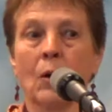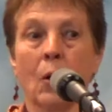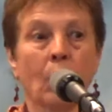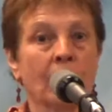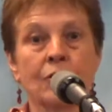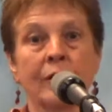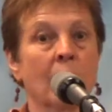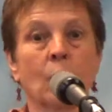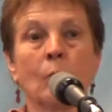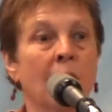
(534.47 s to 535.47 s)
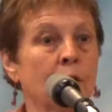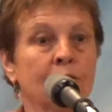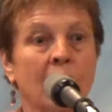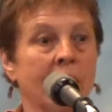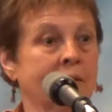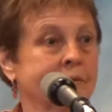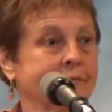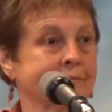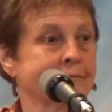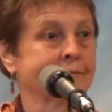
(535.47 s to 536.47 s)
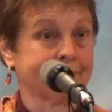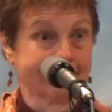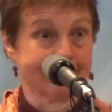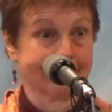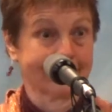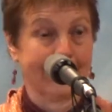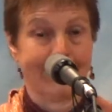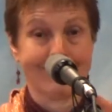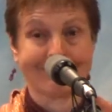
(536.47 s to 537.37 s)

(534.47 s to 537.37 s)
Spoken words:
or else you get no butterfly. Okay?